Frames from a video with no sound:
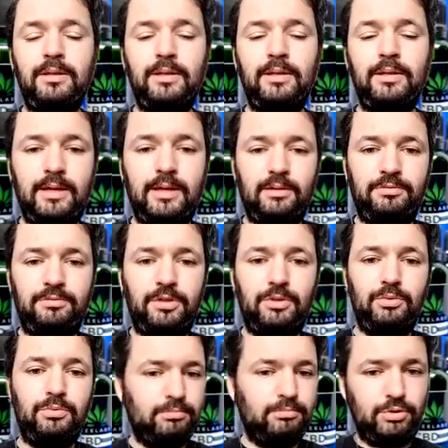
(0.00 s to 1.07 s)
And if
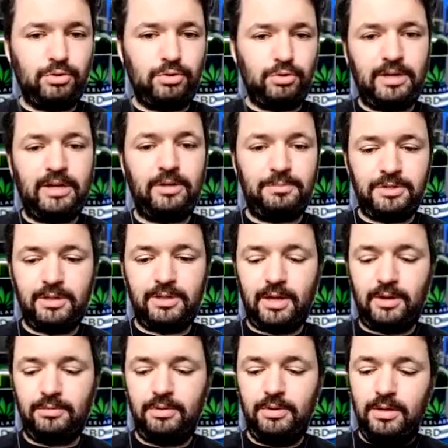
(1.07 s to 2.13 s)
you turn that upside
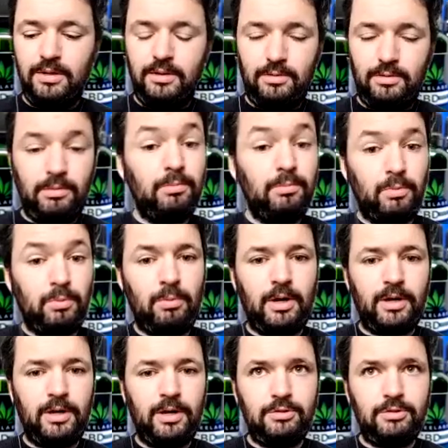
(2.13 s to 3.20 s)
down, what we're
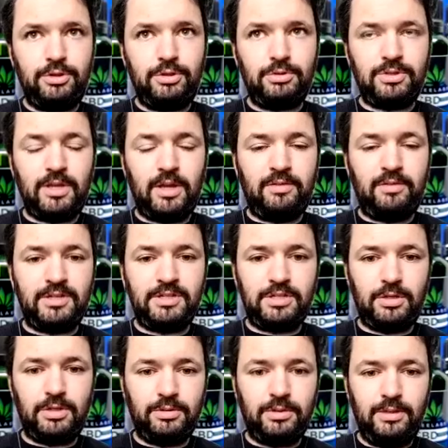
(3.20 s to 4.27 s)
going to introduce now very
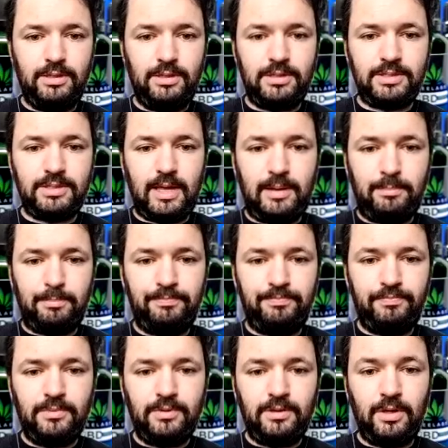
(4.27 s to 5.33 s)
soon is a
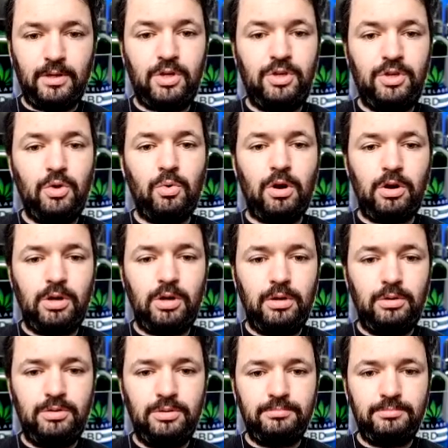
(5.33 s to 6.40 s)
QR
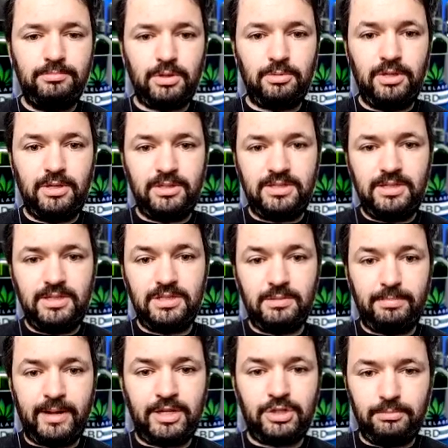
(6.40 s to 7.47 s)
code. So you can see there's a
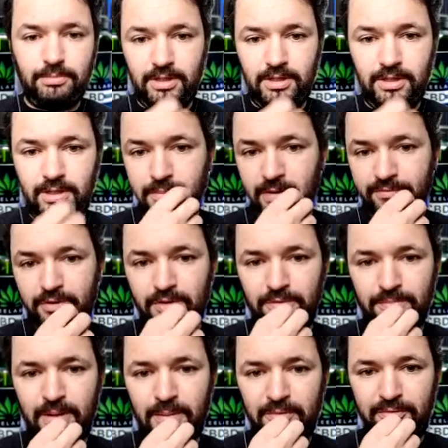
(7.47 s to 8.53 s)
batch number on the
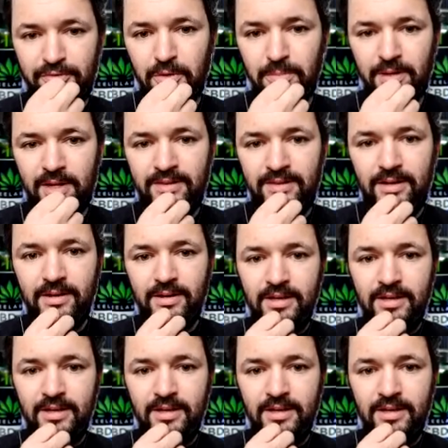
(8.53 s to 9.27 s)
bottom of your bottle there.